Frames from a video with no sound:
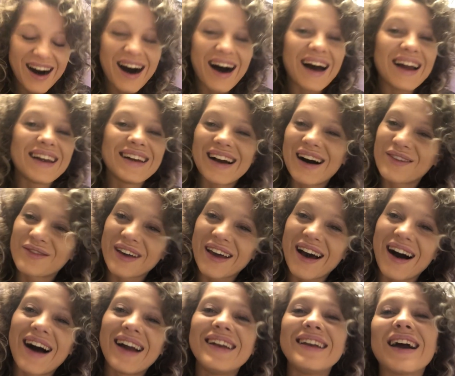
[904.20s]
I love it.
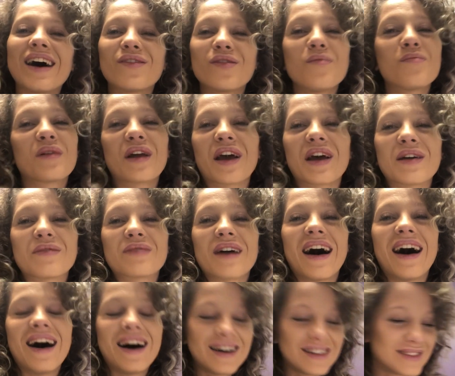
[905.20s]
I love a
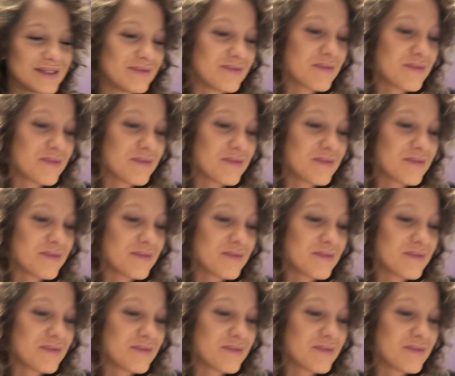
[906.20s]
blooper.